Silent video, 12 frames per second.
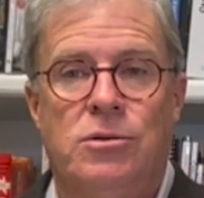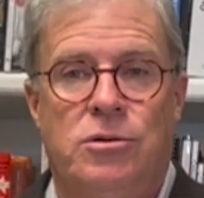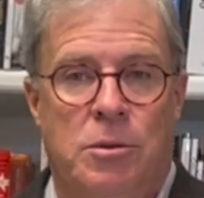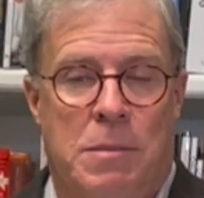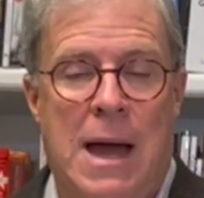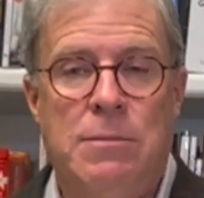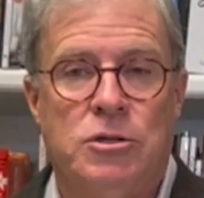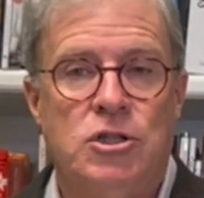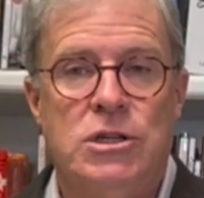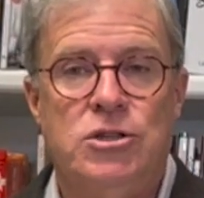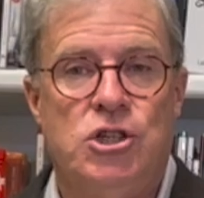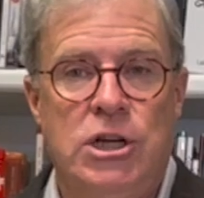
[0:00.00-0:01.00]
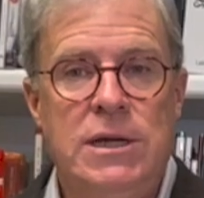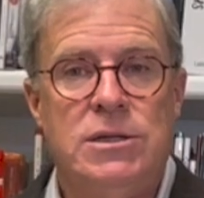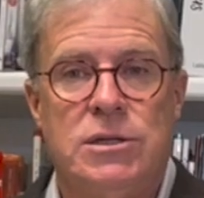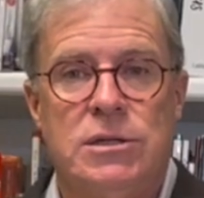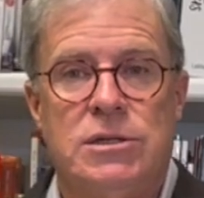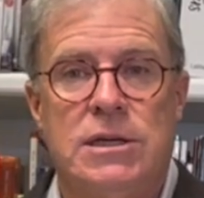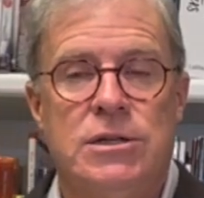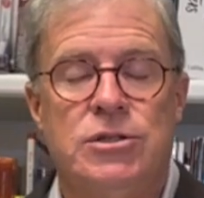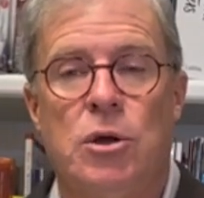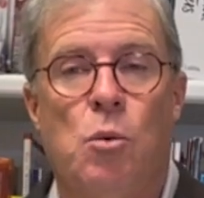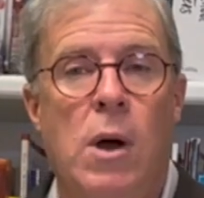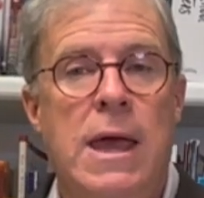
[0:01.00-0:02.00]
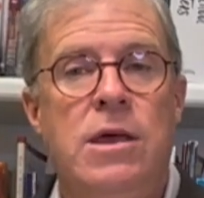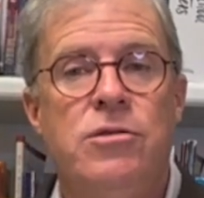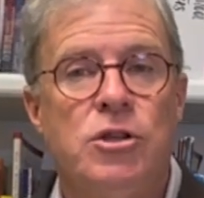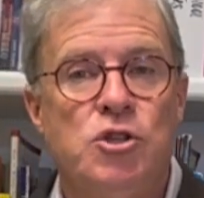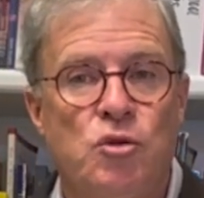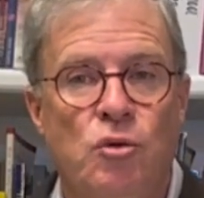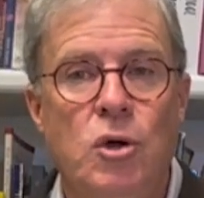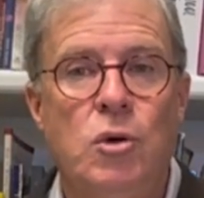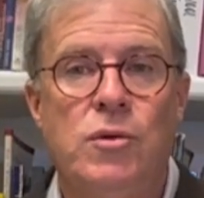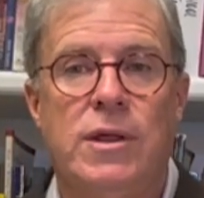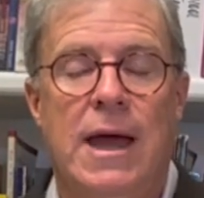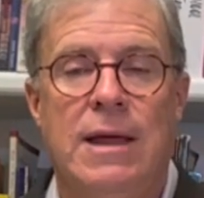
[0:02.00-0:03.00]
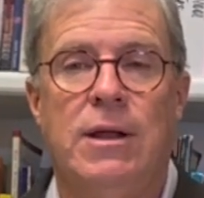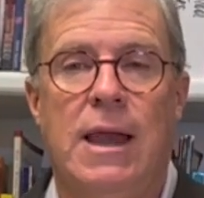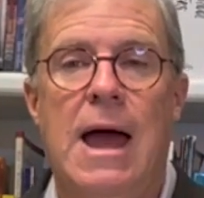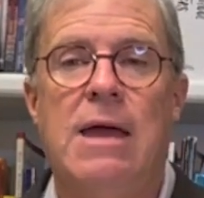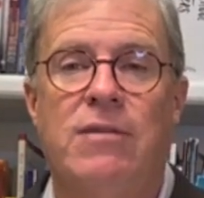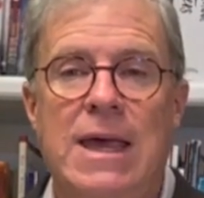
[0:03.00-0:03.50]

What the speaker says: The Bible says Jesus is the way, the truth, and the life.